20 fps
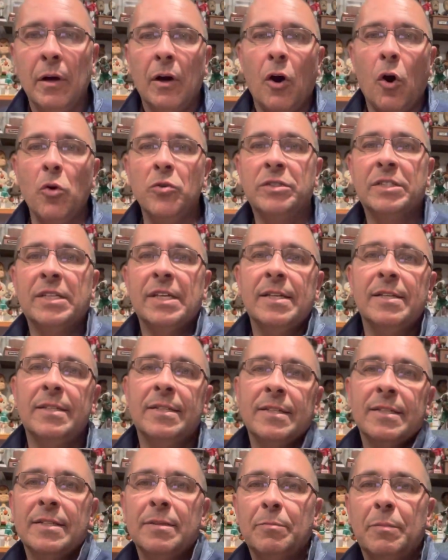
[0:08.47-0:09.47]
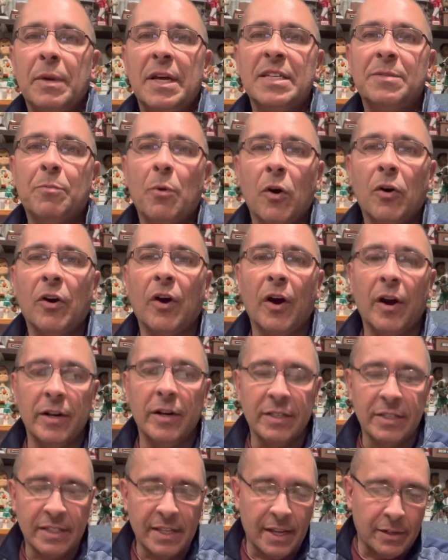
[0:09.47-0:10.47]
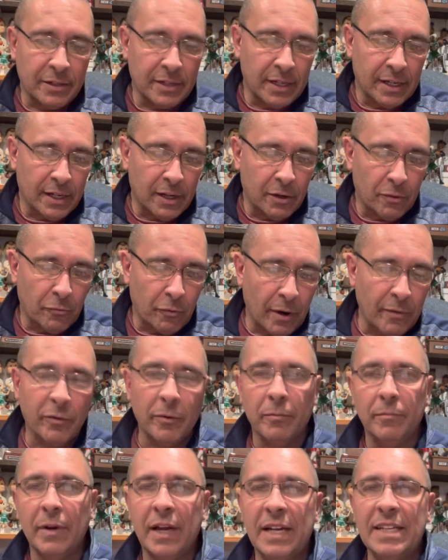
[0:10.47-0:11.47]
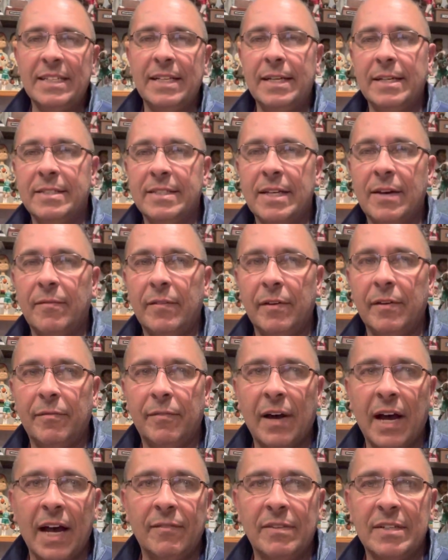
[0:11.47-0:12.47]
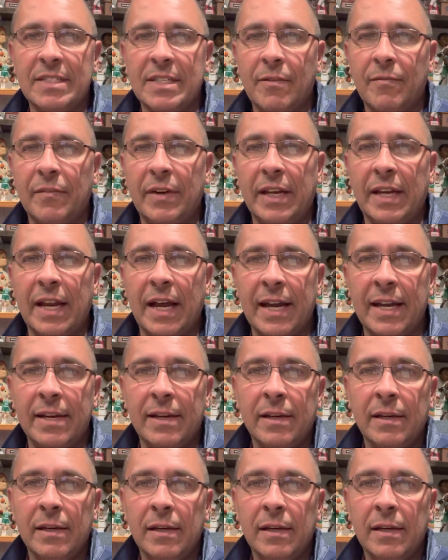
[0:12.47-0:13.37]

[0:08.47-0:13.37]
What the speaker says: Hostess baseball cards that run from 1975 to 79.